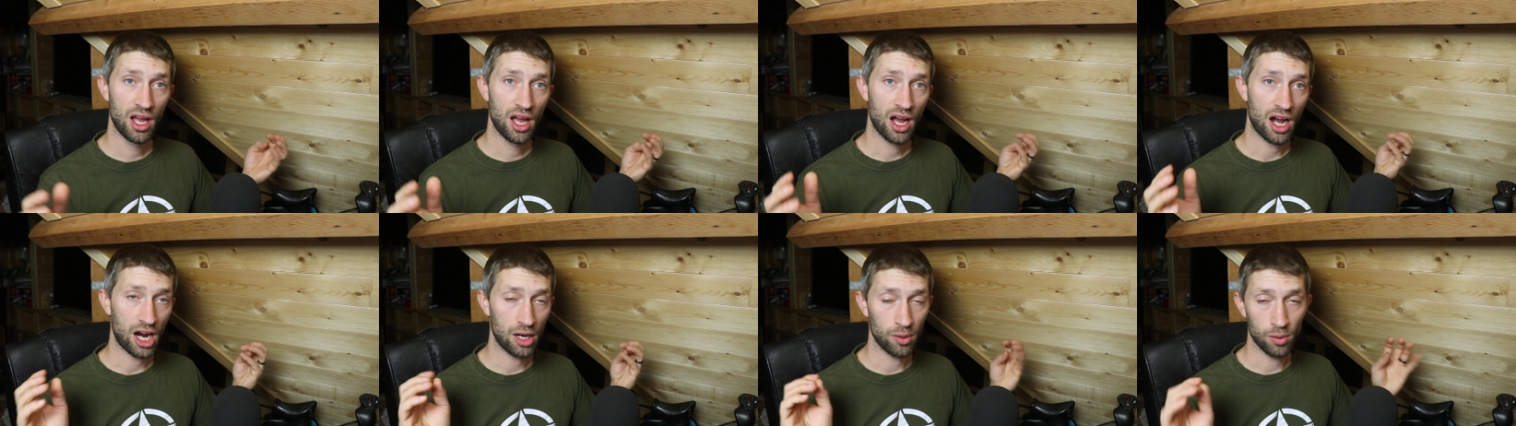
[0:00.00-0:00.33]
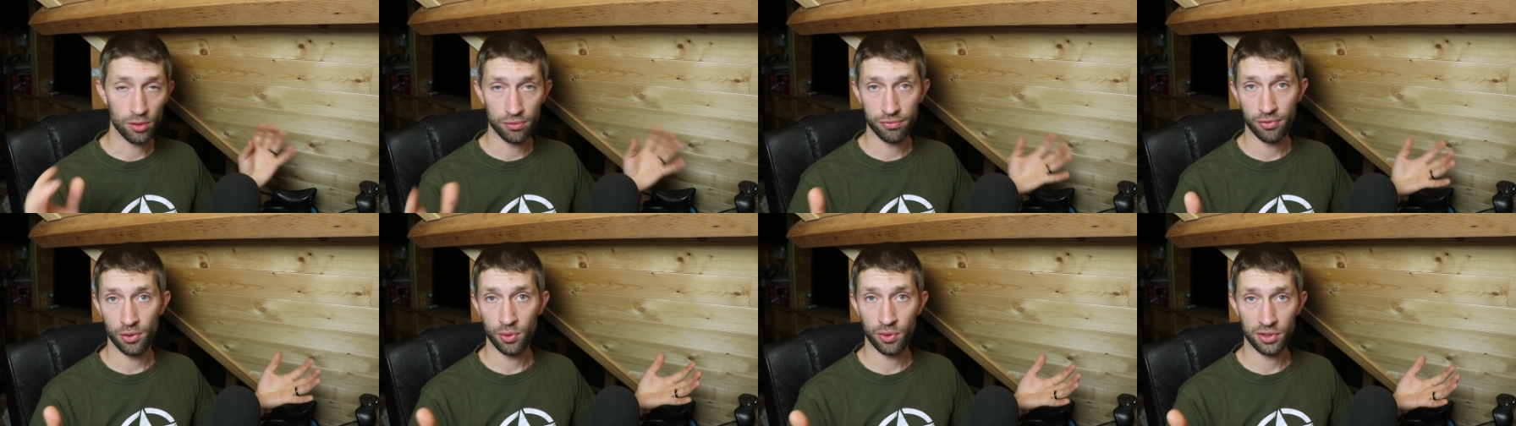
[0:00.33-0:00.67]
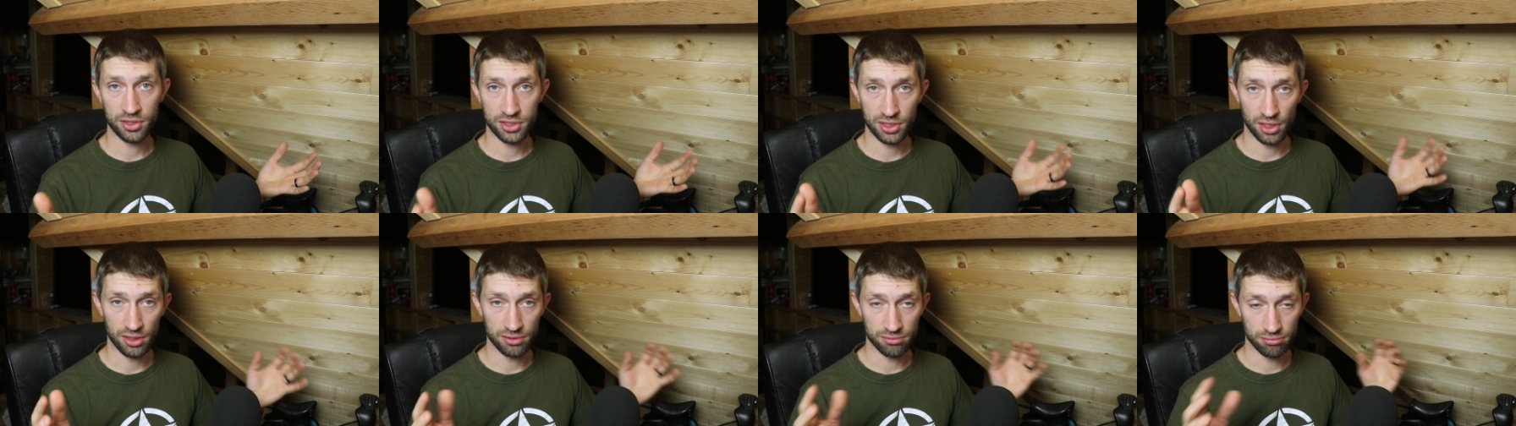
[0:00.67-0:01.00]
I will
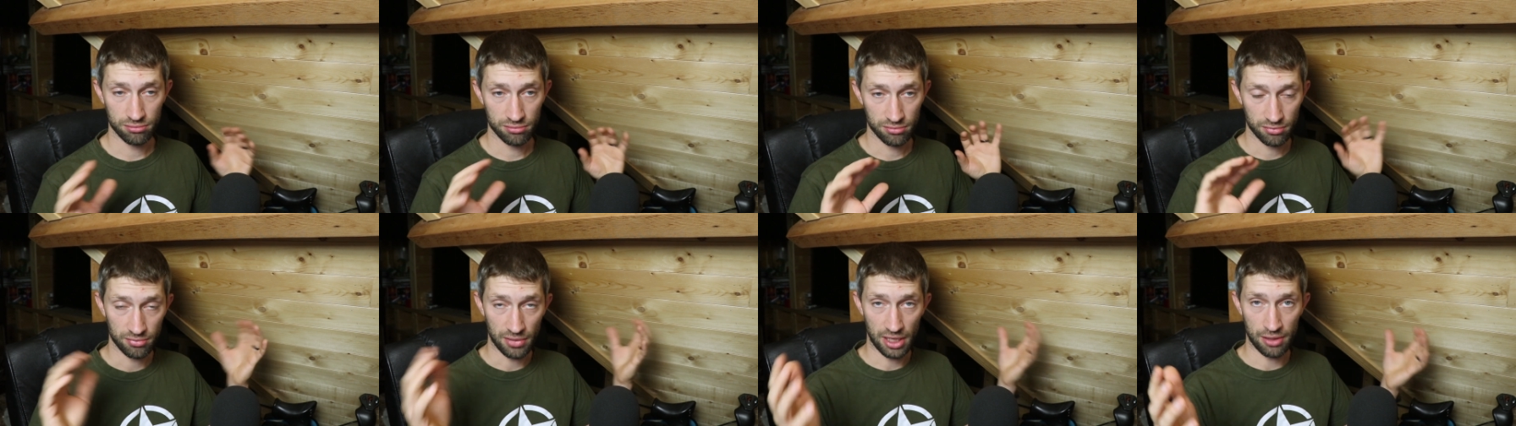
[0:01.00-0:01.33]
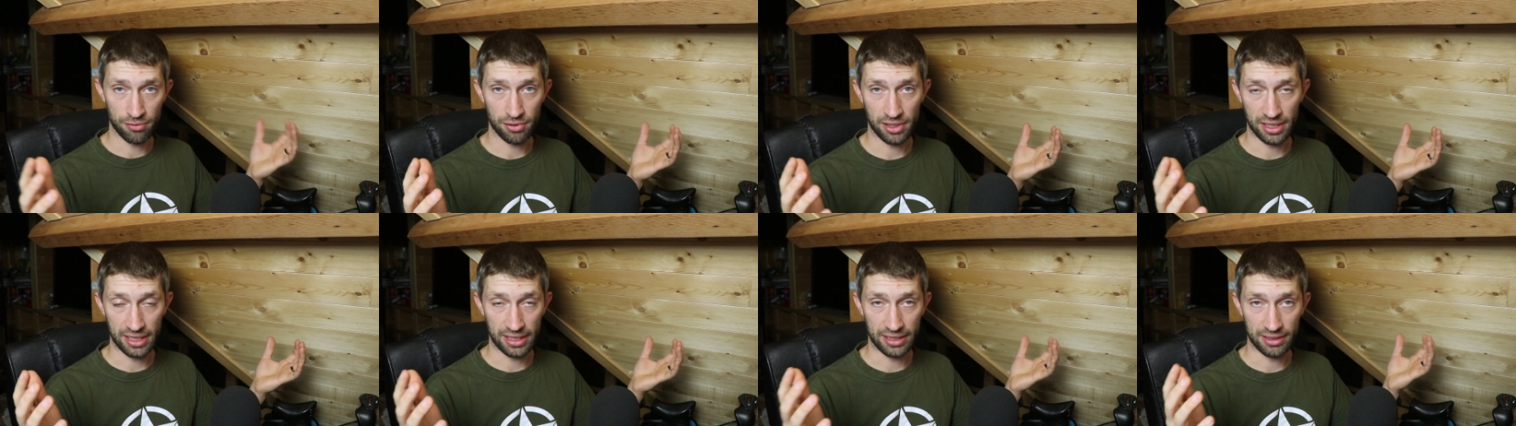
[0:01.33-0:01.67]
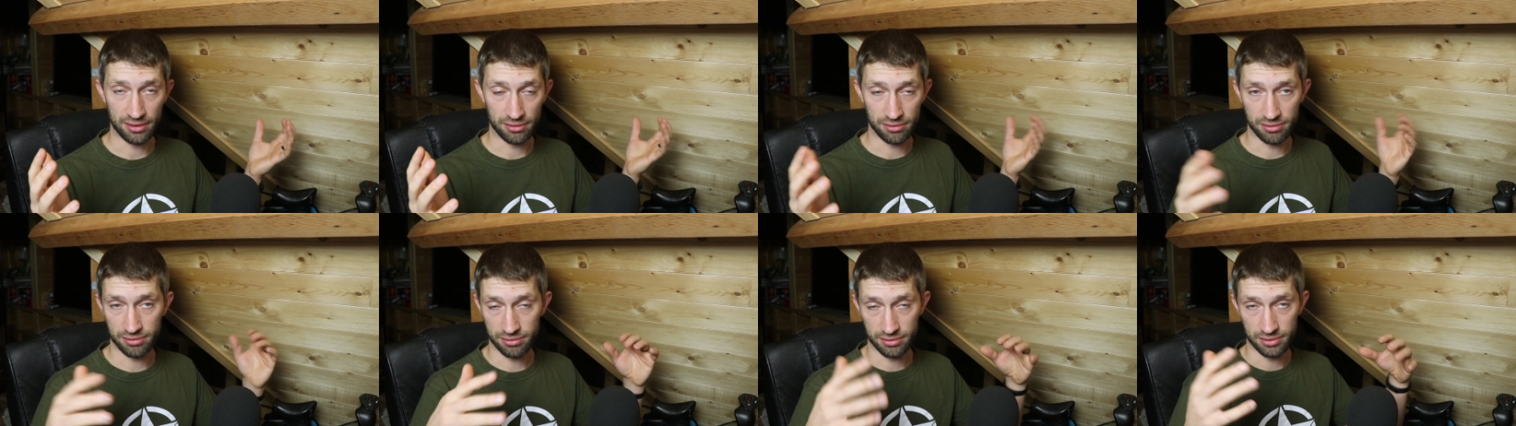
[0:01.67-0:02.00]
focus on
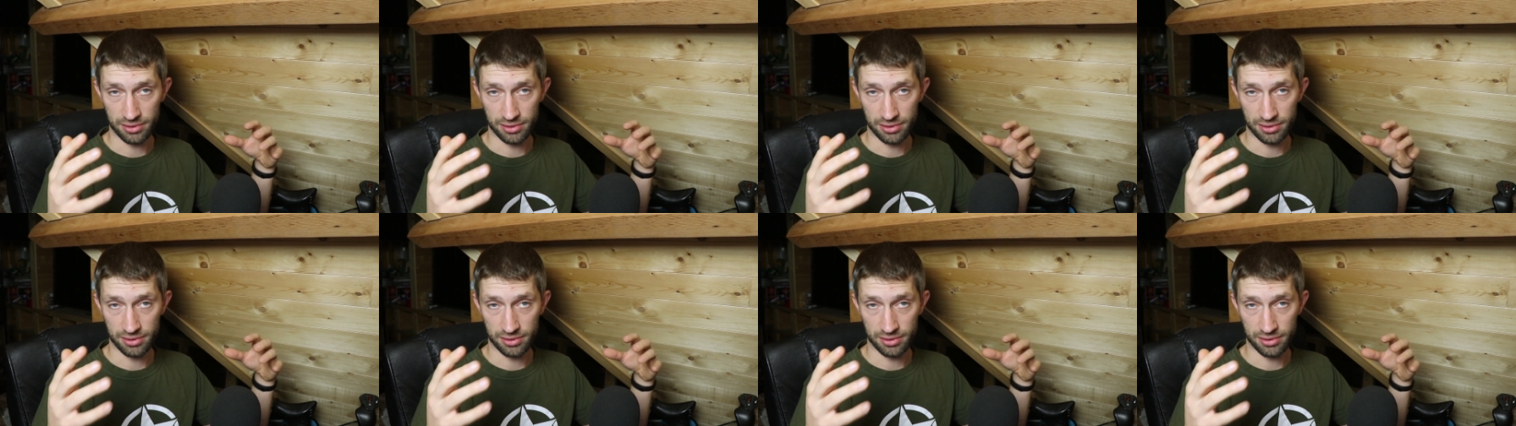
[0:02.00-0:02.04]
everything